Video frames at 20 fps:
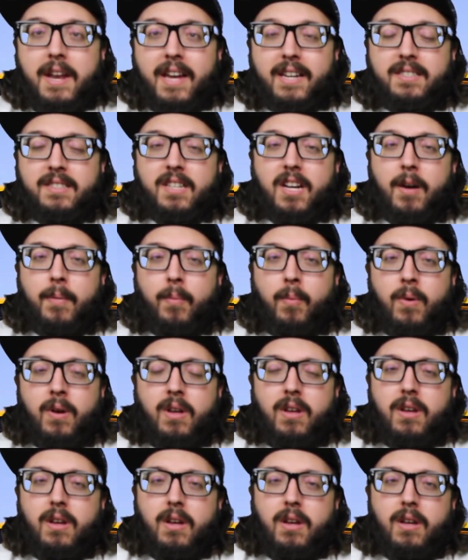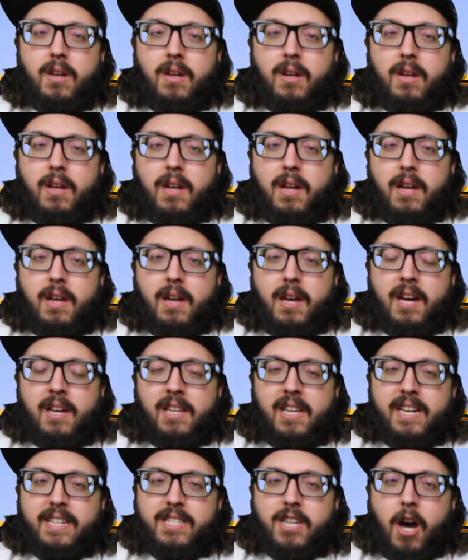Next up,
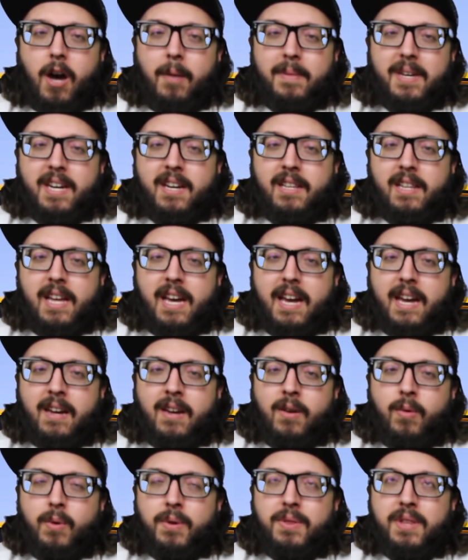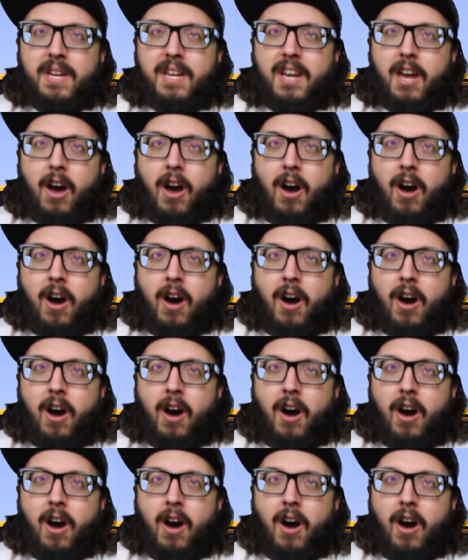LATommyLA with an